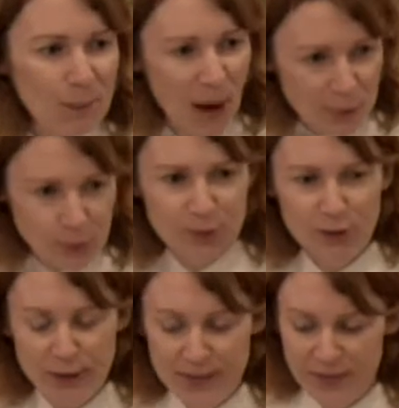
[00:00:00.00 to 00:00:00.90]
My roots
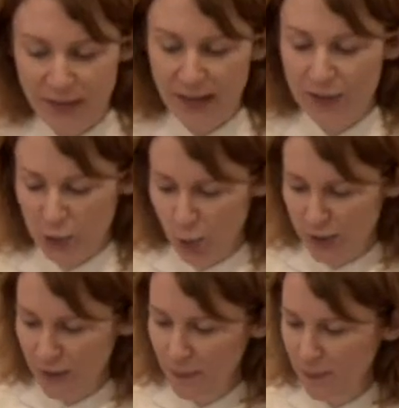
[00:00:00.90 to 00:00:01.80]
are in Savannah,
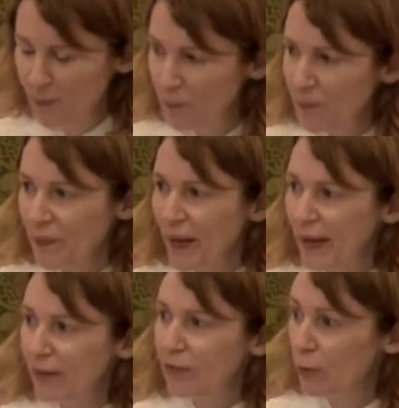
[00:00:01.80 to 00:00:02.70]
Georgia.
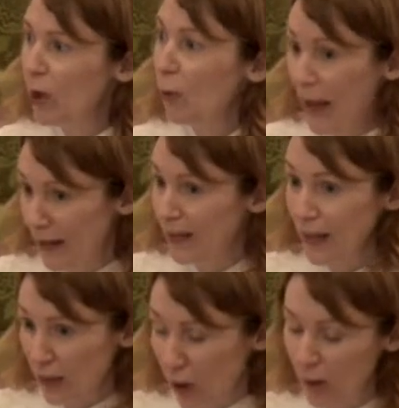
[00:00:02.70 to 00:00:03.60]
And if you know
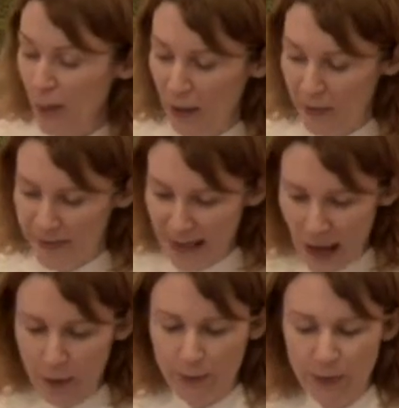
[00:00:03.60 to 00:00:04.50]
anything at all about the
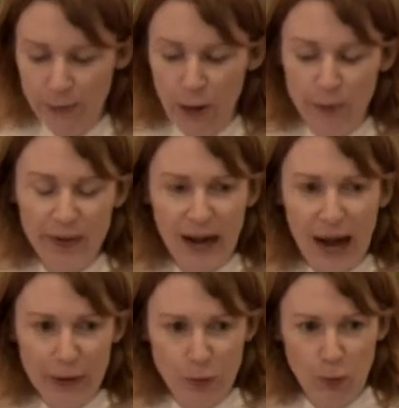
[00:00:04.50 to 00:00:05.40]
South, you know that
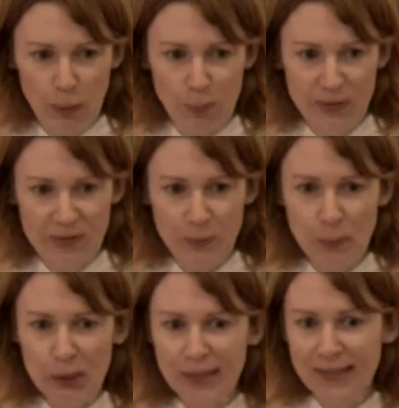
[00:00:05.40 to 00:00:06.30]
I grew up with some
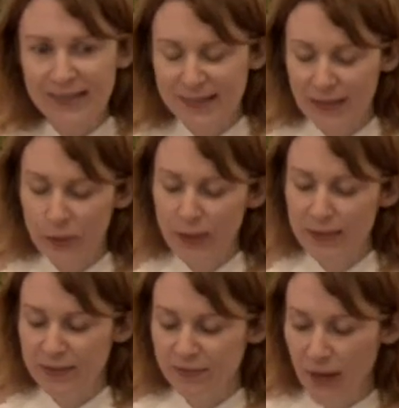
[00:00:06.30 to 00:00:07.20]
pretty
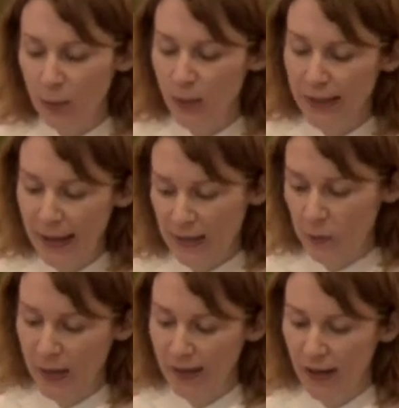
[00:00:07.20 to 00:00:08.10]
serious family
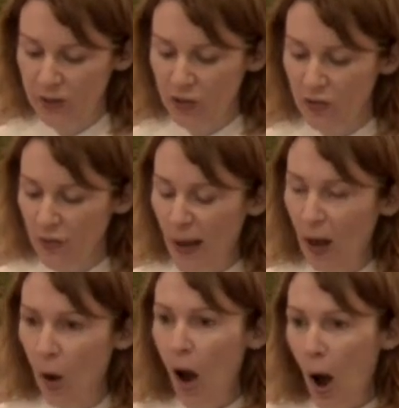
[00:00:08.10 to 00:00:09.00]
expectations
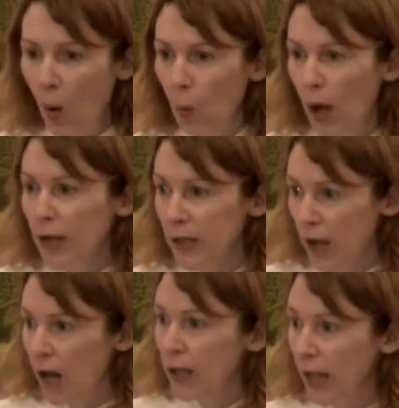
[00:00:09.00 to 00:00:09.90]
about what a
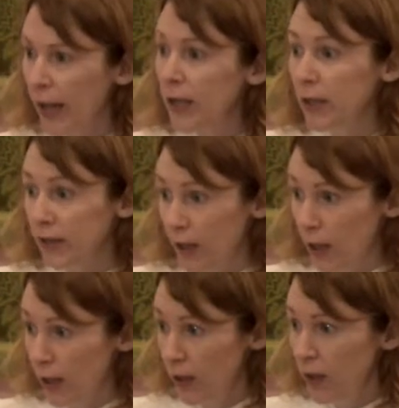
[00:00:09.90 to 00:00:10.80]
young lady
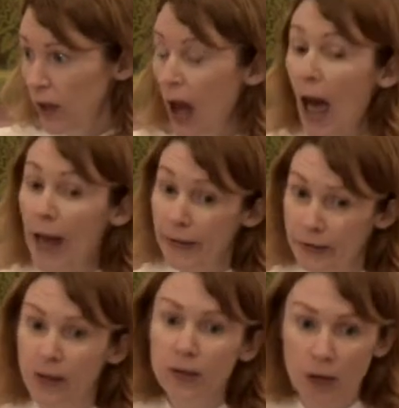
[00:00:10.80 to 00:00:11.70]
did and
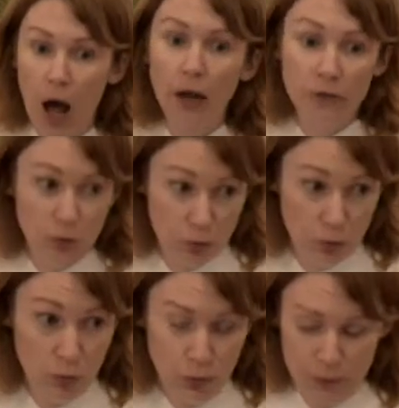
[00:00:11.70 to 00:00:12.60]
did not
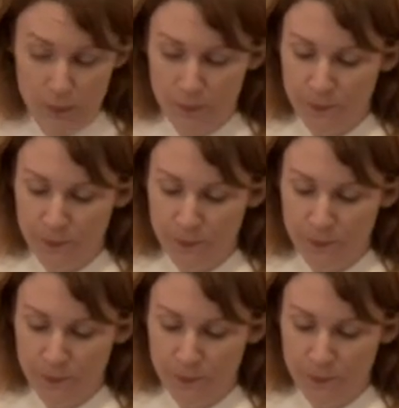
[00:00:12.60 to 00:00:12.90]
do.